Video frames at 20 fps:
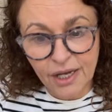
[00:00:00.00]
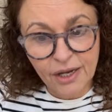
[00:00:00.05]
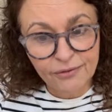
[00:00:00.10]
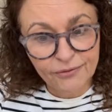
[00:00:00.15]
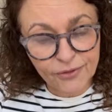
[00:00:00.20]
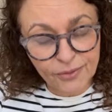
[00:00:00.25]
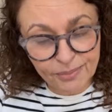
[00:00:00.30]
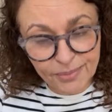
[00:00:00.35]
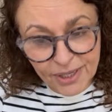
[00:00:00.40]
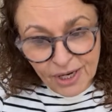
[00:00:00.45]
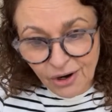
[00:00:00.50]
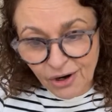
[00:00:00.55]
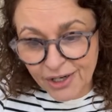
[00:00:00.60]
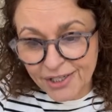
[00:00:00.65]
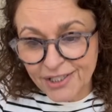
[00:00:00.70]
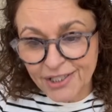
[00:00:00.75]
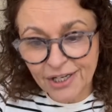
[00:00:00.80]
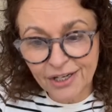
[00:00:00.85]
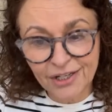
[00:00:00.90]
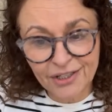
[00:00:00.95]
from
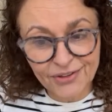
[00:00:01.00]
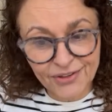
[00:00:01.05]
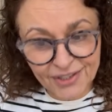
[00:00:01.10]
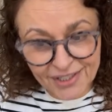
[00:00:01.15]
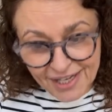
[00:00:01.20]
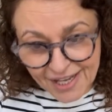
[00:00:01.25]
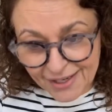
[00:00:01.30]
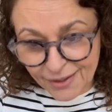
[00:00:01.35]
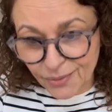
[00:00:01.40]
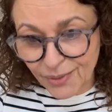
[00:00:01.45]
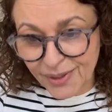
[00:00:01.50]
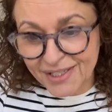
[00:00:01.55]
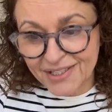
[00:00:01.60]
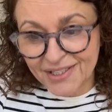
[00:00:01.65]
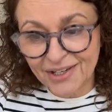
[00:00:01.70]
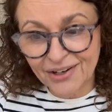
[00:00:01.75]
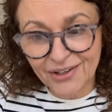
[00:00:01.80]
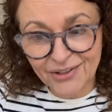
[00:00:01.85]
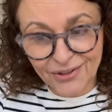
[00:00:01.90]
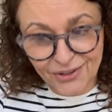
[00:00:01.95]
behind hug, the neck
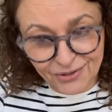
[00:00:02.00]
waist hug,